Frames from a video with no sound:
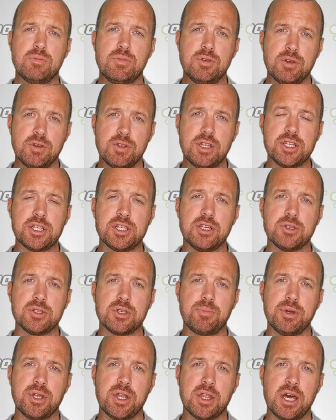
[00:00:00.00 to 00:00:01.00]
you need to use
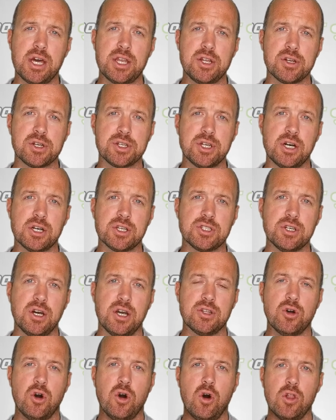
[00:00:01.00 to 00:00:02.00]
a bit of that in your dog's
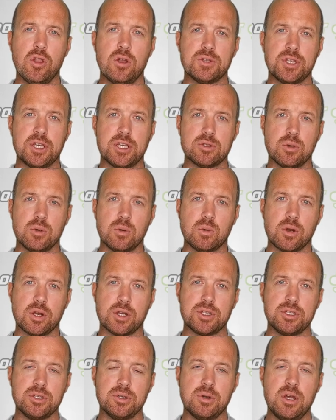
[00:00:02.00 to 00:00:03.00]
diet. All those things will
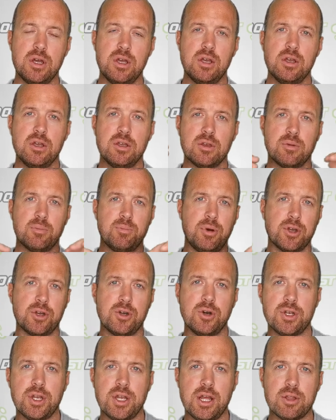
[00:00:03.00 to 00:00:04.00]
work to by
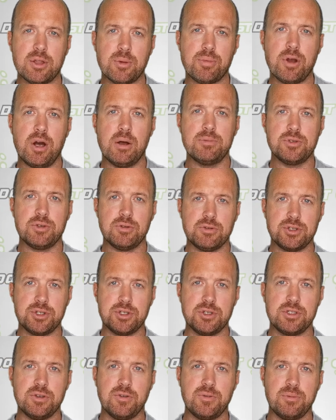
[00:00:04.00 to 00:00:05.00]
cutting out the problems, you
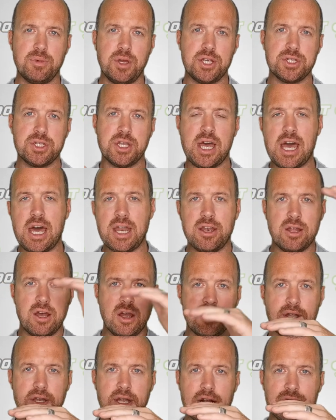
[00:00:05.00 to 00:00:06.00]
reduce inflammation. Adding
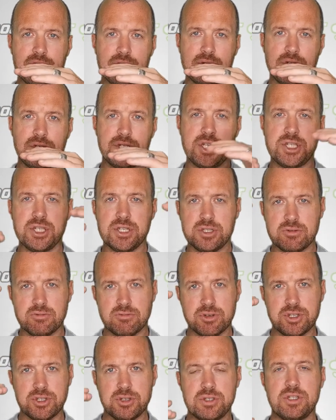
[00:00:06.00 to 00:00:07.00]
on the natural additions,
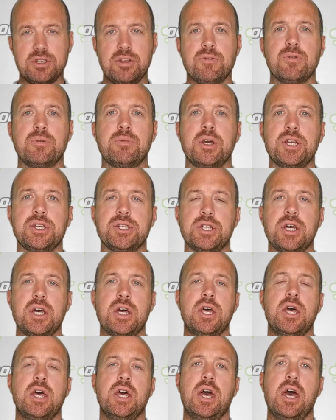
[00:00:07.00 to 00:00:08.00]
reducing inflammation.
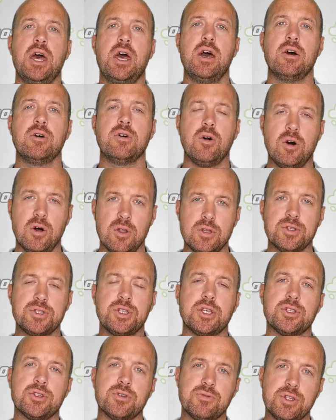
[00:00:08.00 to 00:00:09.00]
Uh, all those
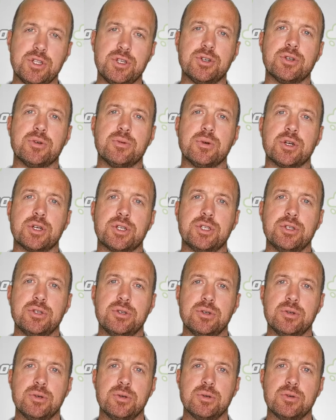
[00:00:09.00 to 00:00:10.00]
things are really going to work
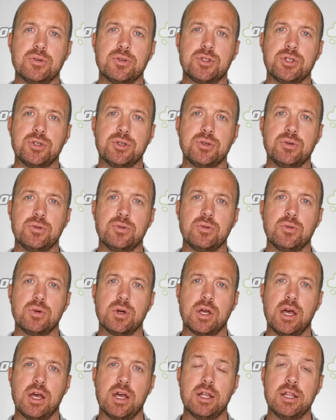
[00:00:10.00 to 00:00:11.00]
to to
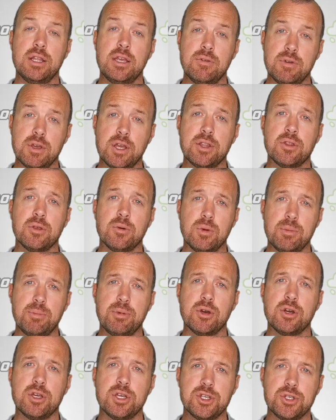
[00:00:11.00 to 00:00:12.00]
uh, alleviate the
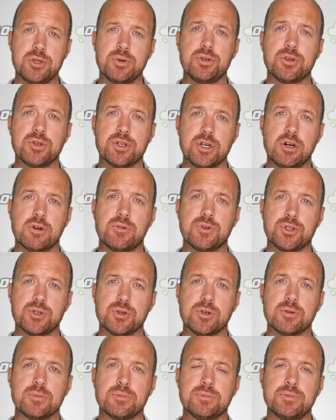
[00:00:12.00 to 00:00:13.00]
weepy eye issue in your dog for
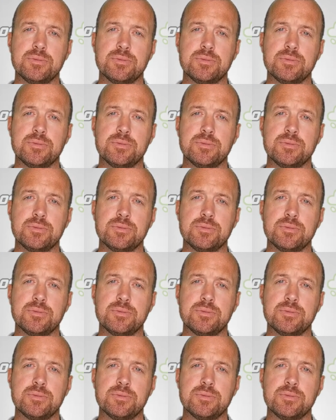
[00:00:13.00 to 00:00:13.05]
sure.